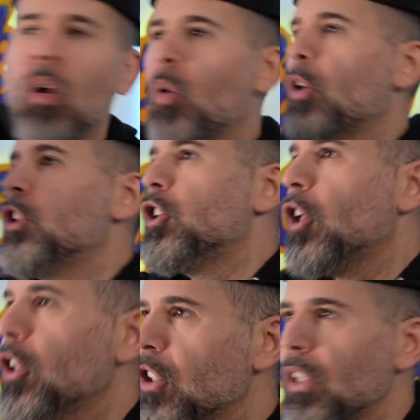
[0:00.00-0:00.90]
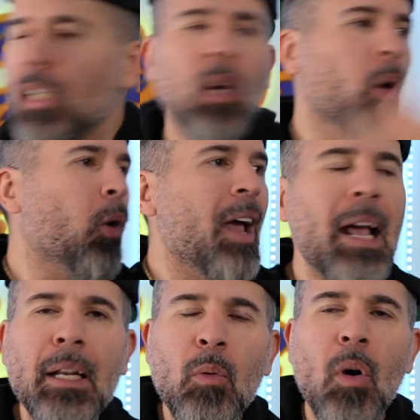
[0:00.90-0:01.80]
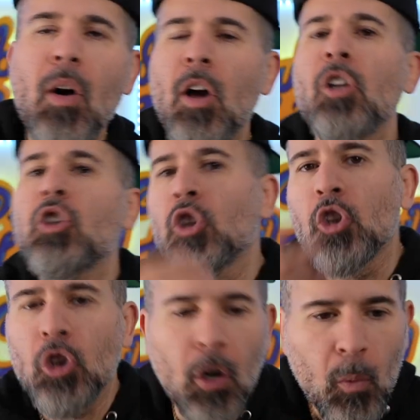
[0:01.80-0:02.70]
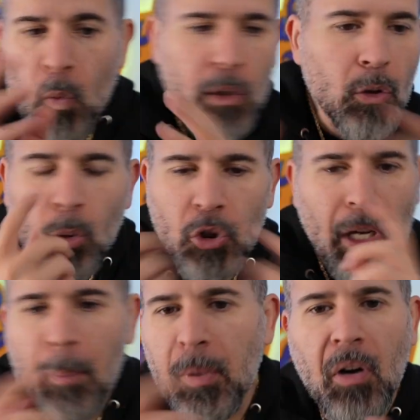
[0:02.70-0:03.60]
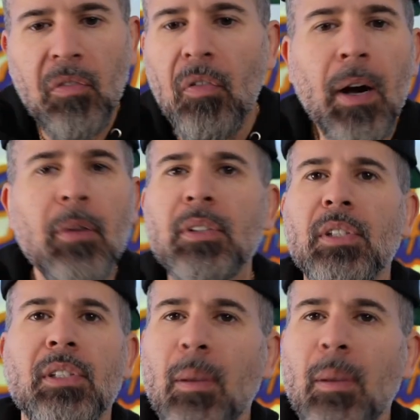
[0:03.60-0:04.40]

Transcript: or in Jersey or anywhere else to start window shopping on fragrances.